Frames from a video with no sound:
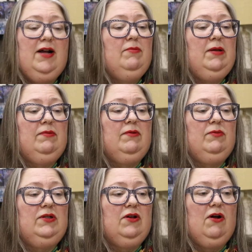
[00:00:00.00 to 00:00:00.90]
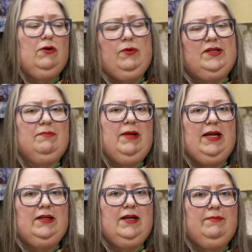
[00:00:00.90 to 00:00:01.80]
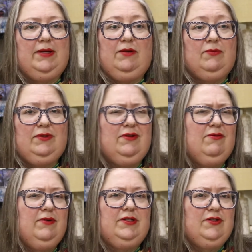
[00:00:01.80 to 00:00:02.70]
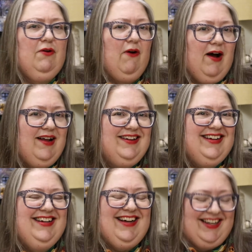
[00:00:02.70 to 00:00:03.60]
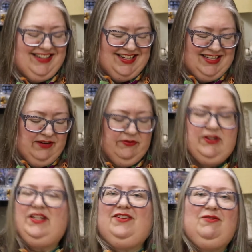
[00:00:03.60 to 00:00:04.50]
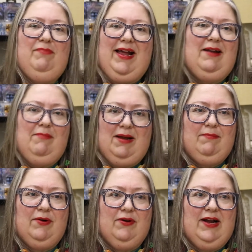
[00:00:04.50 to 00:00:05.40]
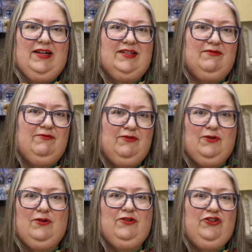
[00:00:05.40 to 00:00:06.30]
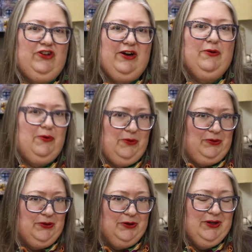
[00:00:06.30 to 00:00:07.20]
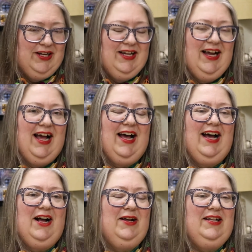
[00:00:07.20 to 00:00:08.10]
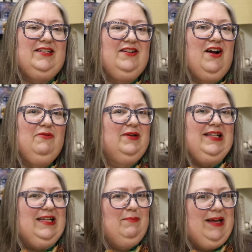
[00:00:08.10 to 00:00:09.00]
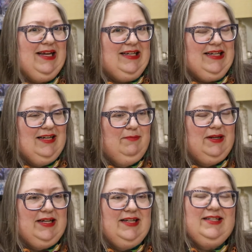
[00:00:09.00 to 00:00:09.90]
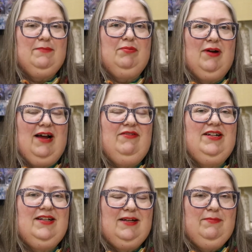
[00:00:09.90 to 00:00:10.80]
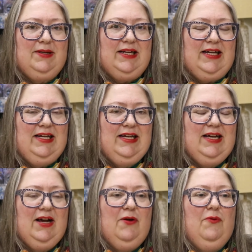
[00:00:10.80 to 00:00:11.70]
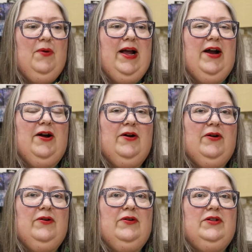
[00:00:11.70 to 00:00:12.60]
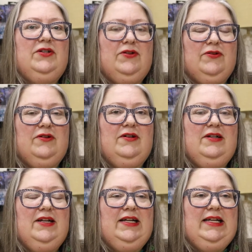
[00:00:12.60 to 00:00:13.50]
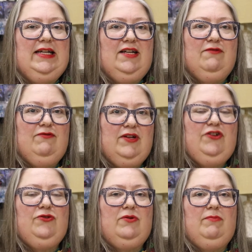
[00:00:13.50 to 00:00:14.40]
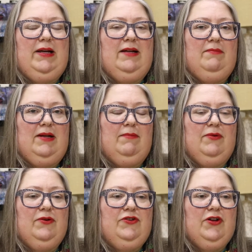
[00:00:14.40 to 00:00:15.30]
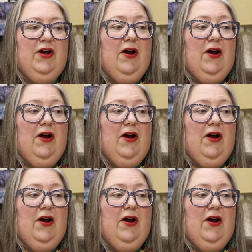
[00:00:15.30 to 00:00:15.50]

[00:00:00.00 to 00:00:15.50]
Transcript: People will call, it's a band company. Well, no, it's not, unless every single band member has a full shareholder. It's not really a band company. It's a private company where certain individual band members